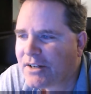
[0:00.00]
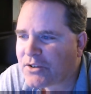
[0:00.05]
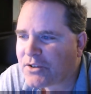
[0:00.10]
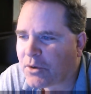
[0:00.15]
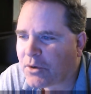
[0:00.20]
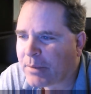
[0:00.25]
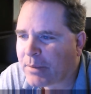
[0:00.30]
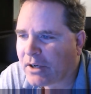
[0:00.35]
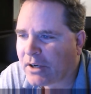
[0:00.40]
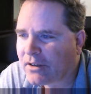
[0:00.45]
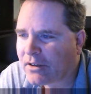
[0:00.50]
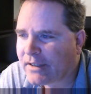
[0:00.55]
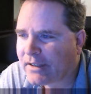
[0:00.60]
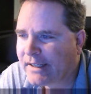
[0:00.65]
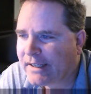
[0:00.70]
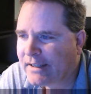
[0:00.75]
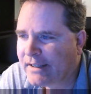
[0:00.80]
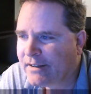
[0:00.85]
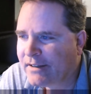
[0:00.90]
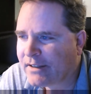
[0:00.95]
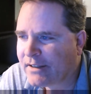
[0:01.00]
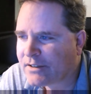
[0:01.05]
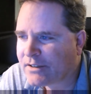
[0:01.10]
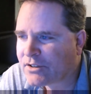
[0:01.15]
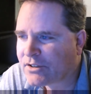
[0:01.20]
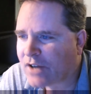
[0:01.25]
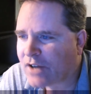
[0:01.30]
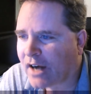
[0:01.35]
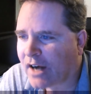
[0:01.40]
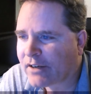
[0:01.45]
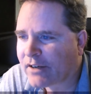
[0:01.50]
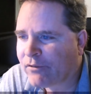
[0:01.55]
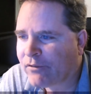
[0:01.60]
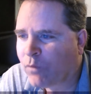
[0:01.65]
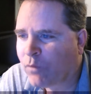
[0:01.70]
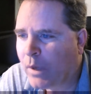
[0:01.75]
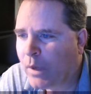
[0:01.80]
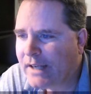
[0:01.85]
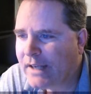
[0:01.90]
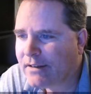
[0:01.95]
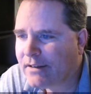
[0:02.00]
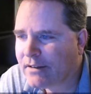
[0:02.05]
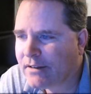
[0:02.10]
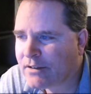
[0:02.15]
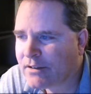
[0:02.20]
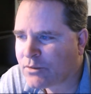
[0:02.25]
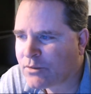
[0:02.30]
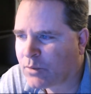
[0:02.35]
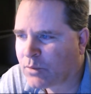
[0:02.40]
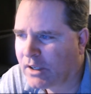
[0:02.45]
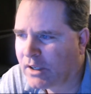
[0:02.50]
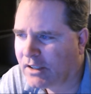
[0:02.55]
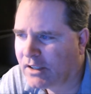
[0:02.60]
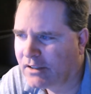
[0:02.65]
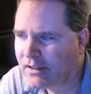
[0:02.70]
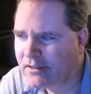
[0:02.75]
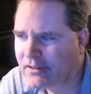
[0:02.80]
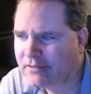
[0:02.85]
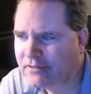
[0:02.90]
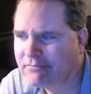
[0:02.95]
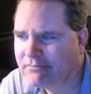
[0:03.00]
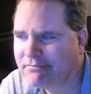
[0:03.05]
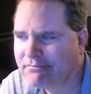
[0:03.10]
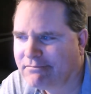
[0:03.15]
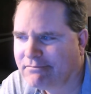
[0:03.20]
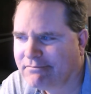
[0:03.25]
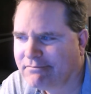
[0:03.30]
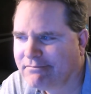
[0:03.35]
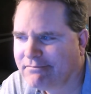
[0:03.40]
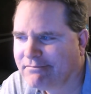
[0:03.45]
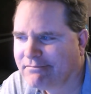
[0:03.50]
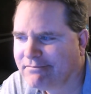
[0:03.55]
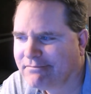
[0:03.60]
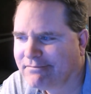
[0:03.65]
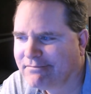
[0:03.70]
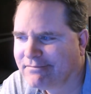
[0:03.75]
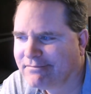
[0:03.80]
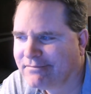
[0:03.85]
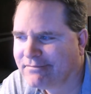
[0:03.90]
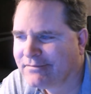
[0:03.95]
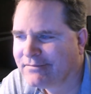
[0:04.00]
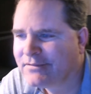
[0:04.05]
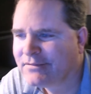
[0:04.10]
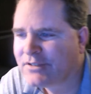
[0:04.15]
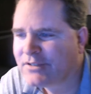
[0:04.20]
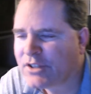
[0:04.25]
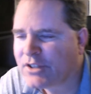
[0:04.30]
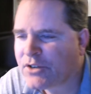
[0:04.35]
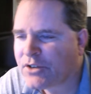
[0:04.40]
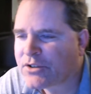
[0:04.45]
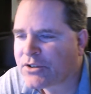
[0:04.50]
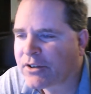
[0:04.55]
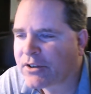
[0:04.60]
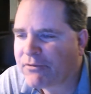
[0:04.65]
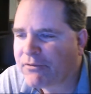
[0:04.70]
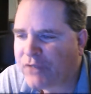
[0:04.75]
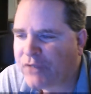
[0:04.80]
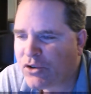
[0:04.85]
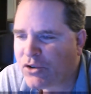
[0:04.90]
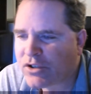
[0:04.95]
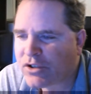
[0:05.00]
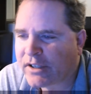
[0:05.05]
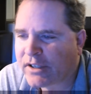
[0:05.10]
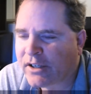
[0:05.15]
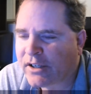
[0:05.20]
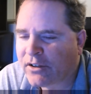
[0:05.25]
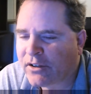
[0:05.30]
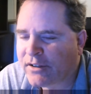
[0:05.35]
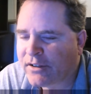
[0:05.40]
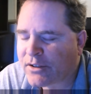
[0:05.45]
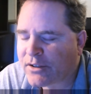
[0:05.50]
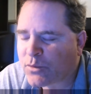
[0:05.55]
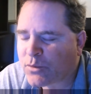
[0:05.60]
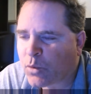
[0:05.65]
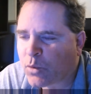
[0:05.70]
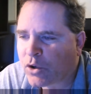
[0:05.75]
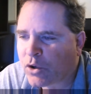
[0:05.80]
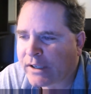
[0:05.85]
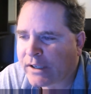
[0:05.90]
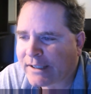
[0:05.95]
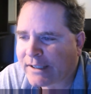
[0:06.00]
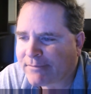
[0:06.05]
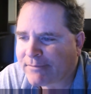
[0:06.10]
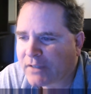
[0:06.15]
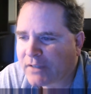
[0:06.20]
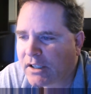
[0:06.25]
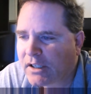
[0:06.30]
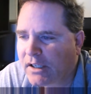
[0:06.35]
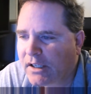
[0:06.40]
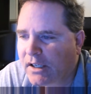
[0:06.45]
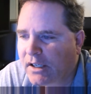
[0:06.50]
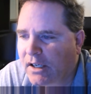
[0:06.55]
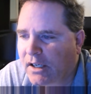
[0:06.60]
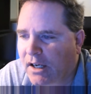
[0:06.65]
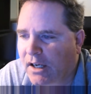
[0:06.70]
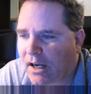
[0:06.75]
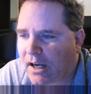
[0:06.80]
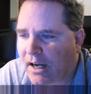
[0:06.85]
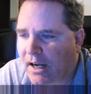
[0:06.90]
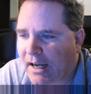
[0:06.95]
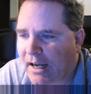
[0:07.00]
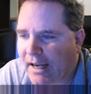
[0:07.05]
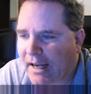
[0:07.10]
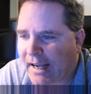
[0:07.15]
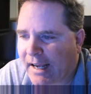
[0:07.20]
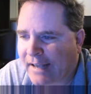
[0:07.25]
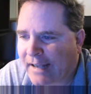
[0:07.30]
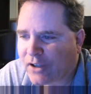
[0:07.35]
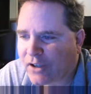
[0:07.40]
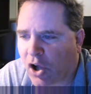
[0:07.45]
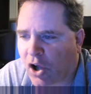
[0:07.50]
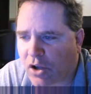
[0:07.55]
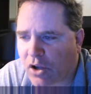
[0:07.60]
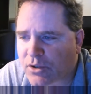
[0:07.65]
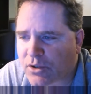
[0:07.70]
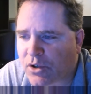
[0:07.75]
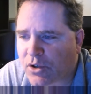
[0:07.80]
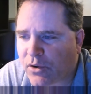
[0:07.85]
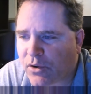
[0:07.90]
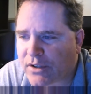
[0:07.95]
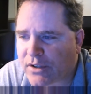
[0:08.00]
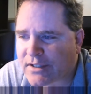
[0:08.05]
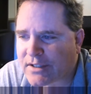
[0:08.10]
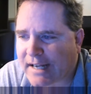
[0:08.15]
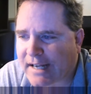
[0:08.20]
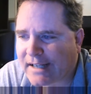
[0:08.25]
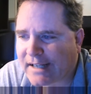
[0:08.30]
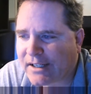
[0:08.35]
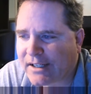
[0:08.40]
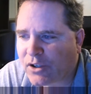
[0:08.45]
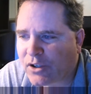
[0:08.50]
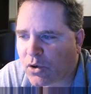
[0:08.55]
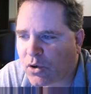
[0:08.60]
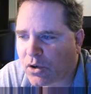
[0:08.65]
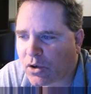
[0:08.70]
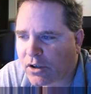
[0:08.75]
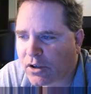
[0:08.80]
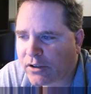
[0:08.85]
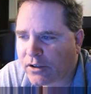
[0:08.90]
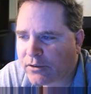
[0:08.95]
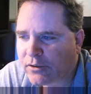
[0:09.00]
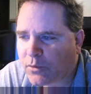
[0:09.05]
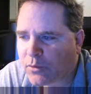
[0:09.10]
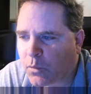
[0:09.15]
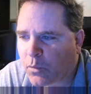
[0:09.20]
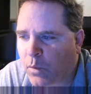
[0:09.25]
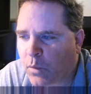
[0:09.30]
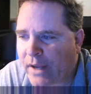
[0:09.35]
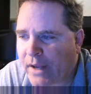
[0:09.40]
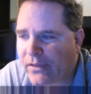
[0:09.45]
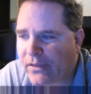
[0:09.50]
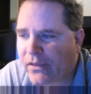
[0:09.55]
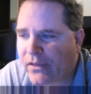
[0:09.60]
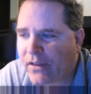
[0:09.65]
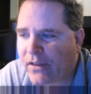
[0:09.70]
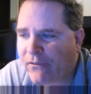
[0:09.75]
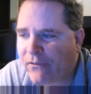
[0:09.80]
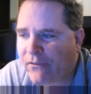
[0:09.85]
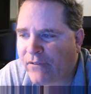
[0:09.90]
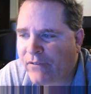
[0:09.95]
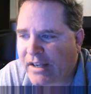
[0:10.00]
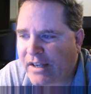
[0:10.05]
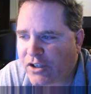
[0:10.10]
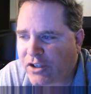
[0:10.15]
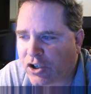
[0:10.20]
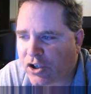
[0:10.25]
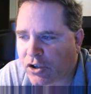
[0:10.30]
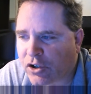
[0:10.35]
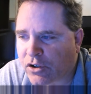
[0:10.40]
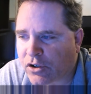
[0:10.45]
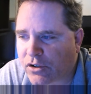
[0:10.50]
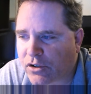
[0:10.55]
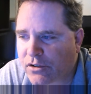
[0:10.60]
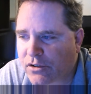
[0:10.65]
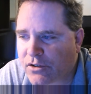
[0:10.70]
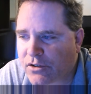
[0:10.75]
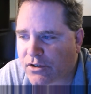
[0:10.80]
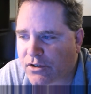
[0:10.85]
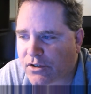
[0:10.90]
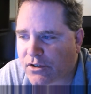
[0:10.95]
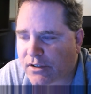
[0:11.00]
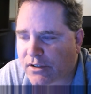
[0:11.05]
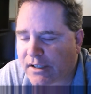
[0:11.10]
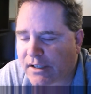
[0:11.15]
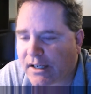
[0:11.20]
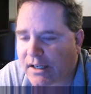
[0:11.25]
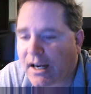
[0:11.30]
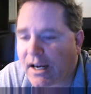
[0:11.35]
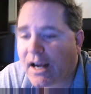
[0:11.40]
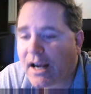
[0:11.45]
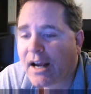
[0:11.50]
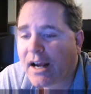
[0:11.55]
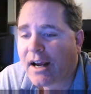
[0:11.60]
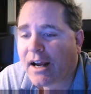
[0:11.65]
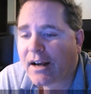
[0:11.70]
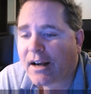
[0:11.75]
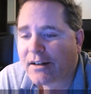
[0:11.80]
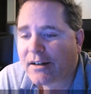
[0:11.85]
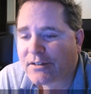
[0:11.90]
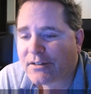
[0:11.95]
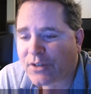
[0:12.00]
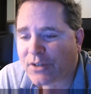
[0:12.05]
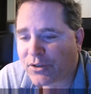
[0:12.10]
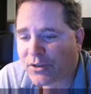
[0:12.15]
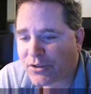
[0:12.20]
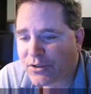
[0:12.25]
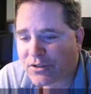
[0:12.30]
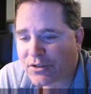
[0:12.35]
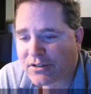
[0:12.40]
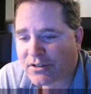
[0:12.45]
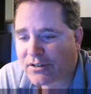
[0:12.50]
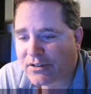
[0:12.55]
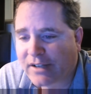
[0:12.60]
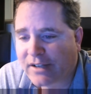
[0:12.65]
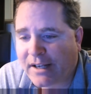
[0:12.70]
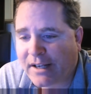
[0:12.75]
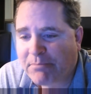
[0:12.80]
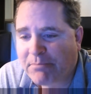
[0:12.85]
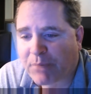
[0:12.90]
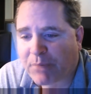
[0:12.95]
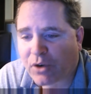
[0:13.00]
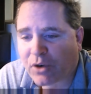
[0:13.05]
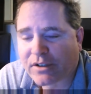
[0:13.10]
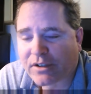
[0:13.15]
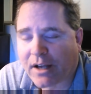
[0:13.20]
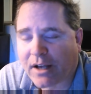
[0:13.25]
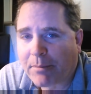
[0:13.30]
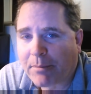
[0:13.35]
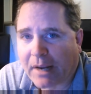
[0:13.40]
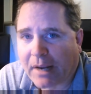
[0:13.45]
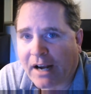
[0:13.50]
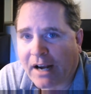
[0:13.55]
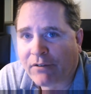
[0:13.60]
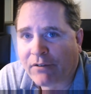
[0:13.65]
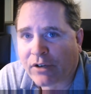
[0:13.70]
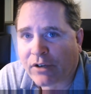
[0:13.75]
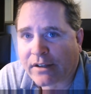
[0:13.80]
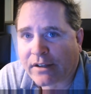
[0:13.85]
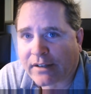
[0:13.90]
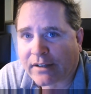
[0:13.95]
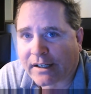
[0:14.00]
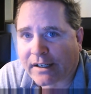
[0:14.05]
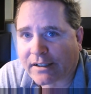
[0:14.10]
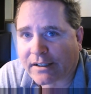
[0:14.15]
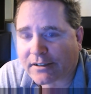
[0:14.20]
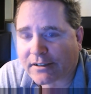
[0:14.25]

So apparently the stock of wheat as well. There's a confusion here in this wording. Uh, and also the standing corn with the vineyards. So there's he burnt up everything.